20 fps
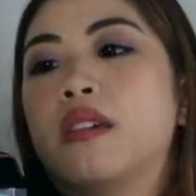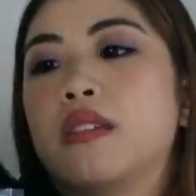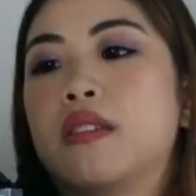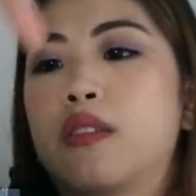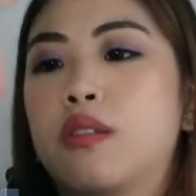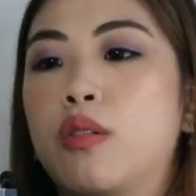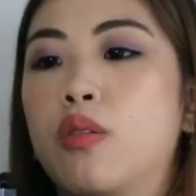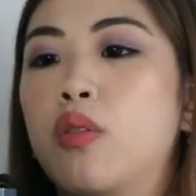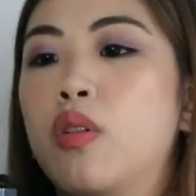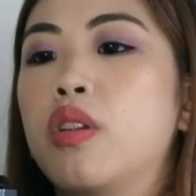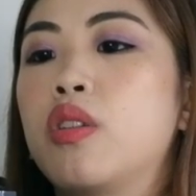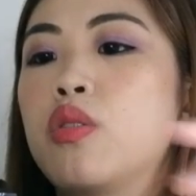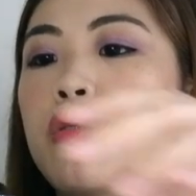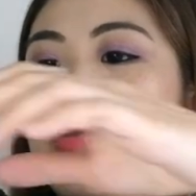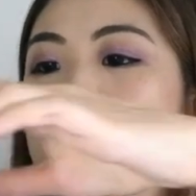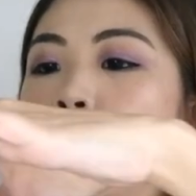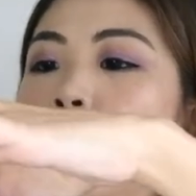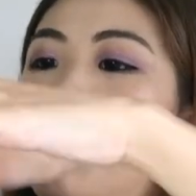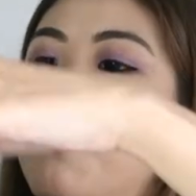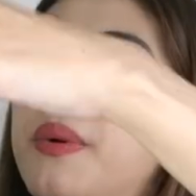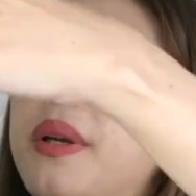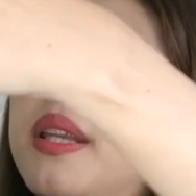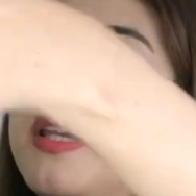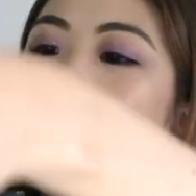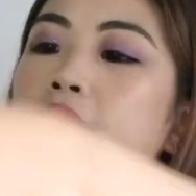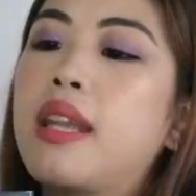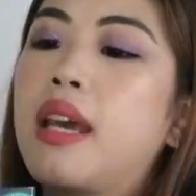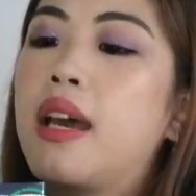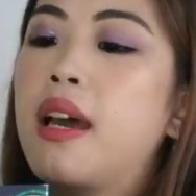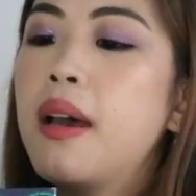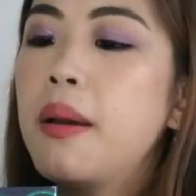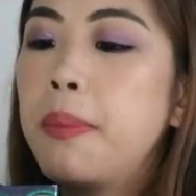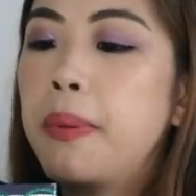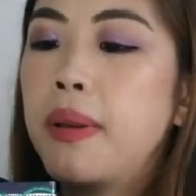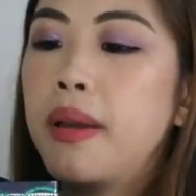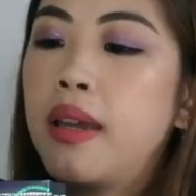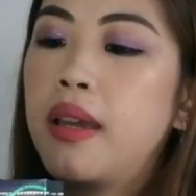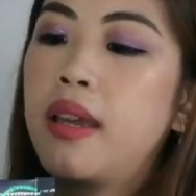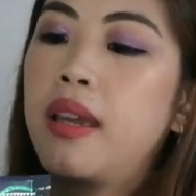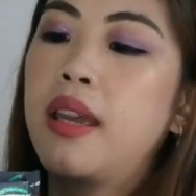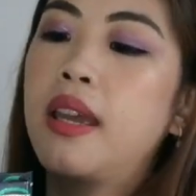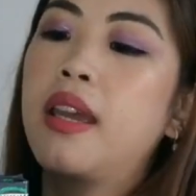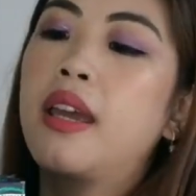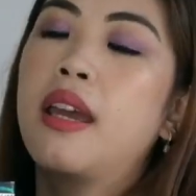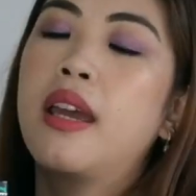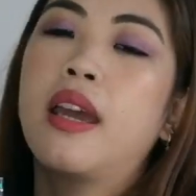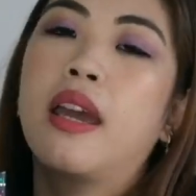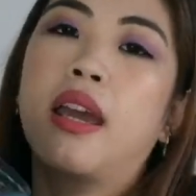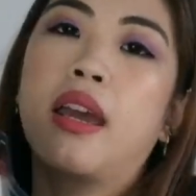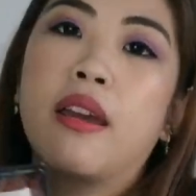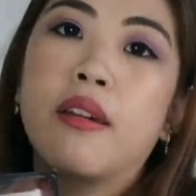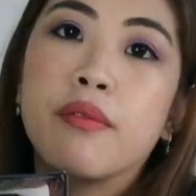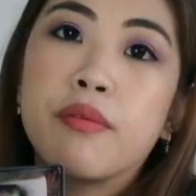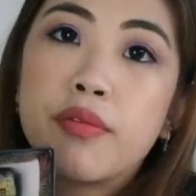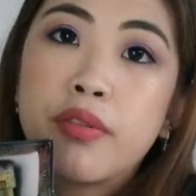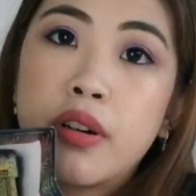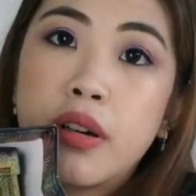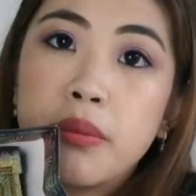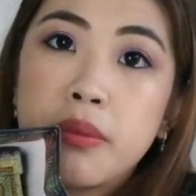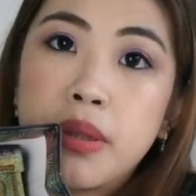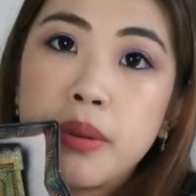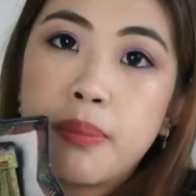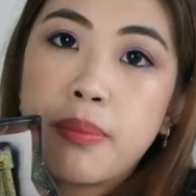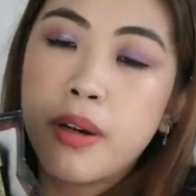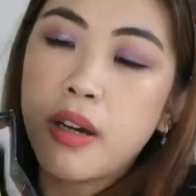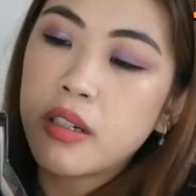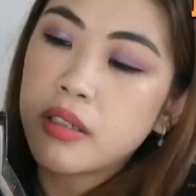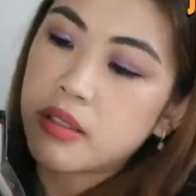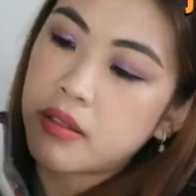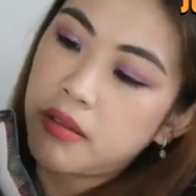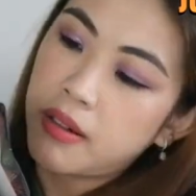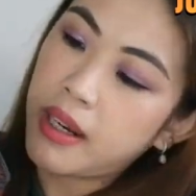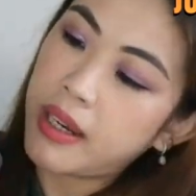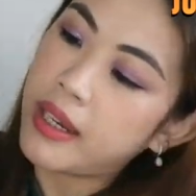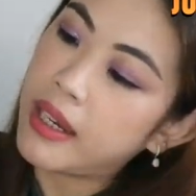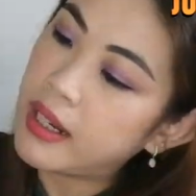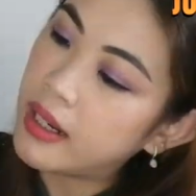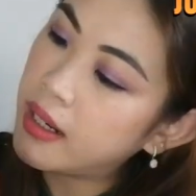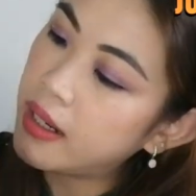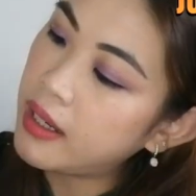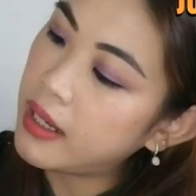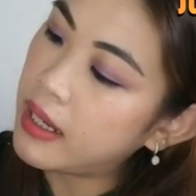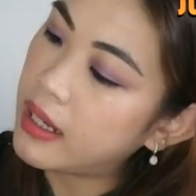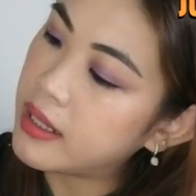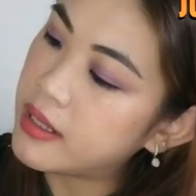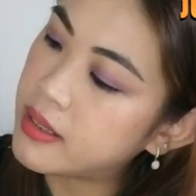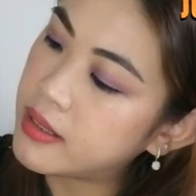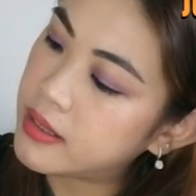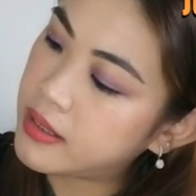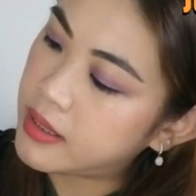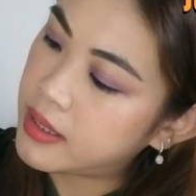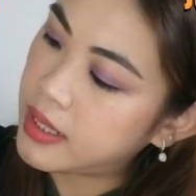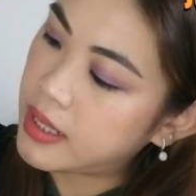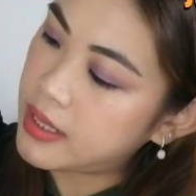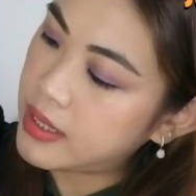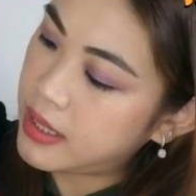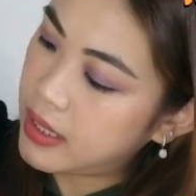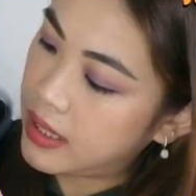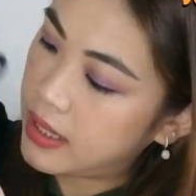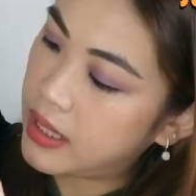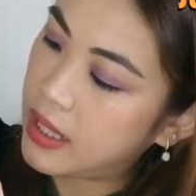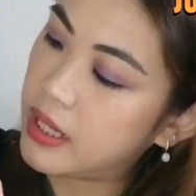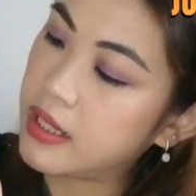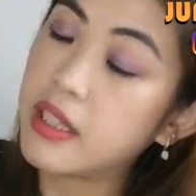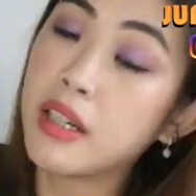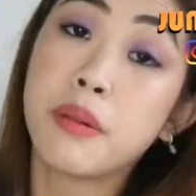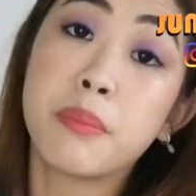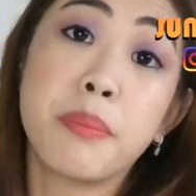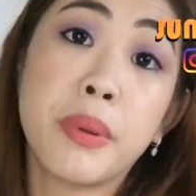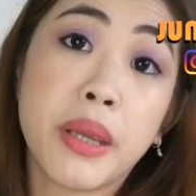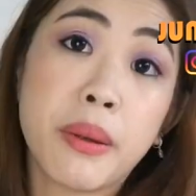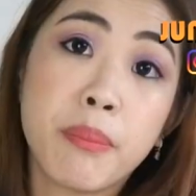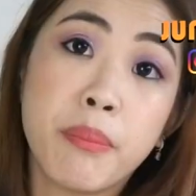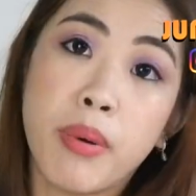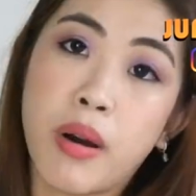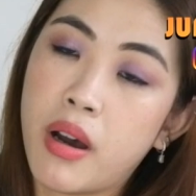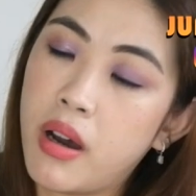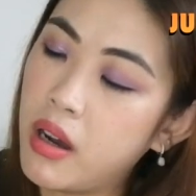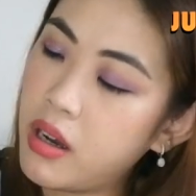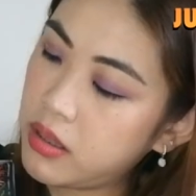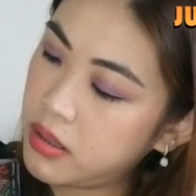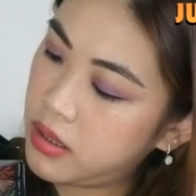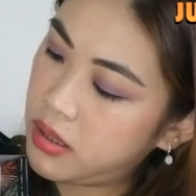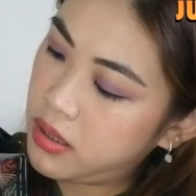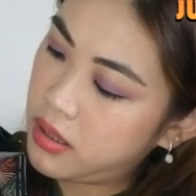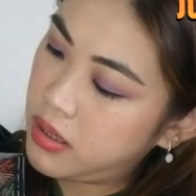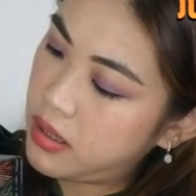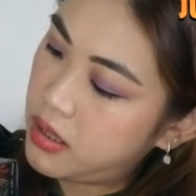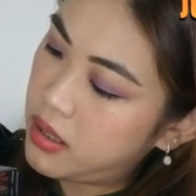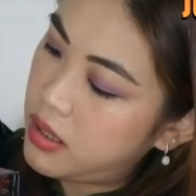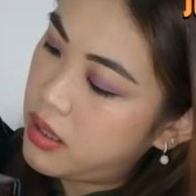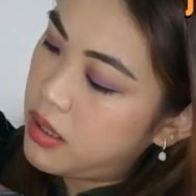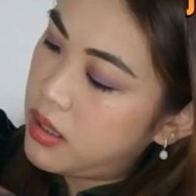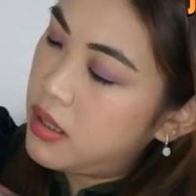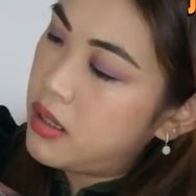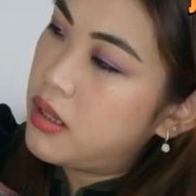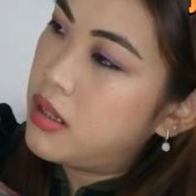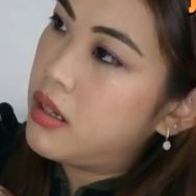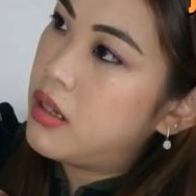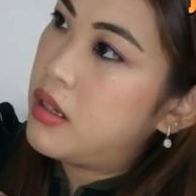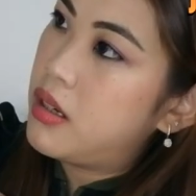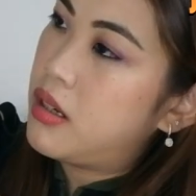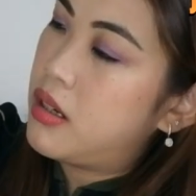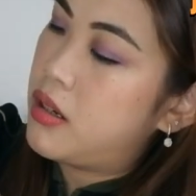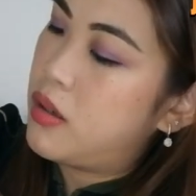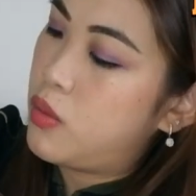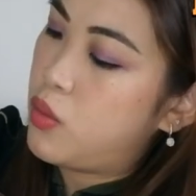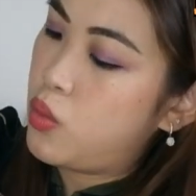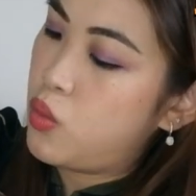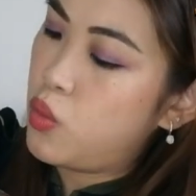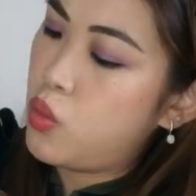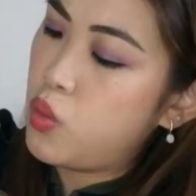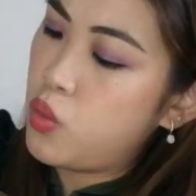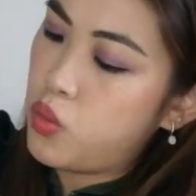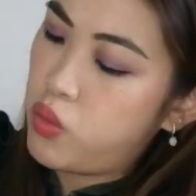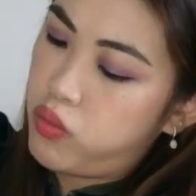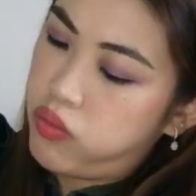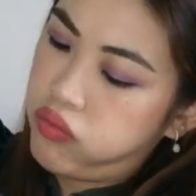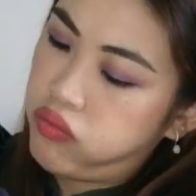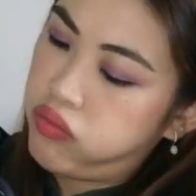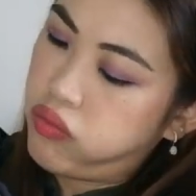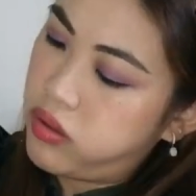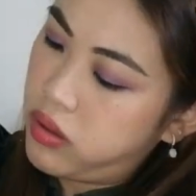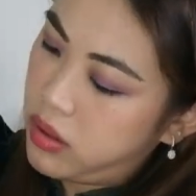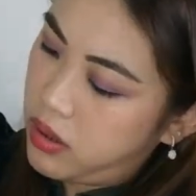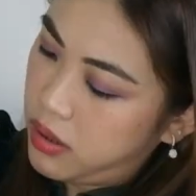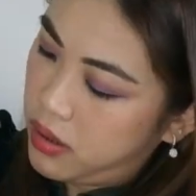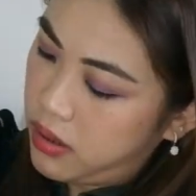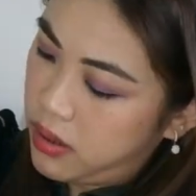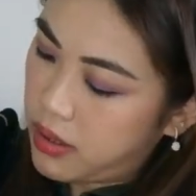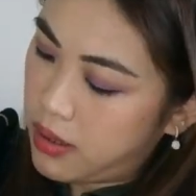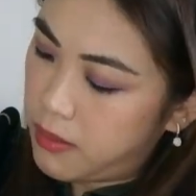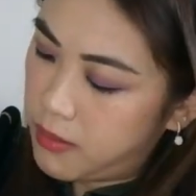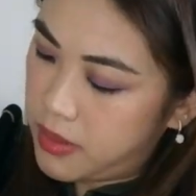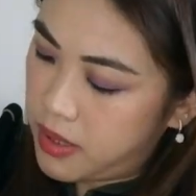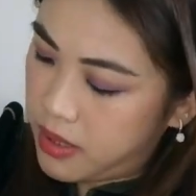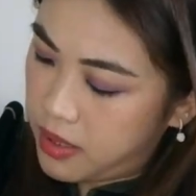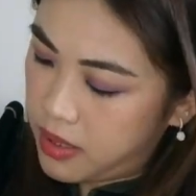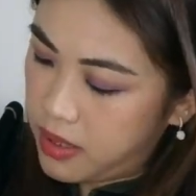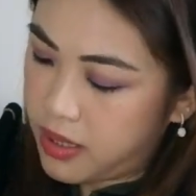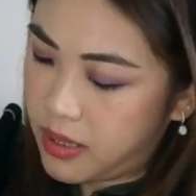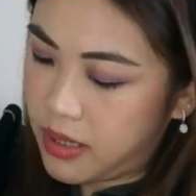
So going to open it up. And from the box right here is just another big box. It's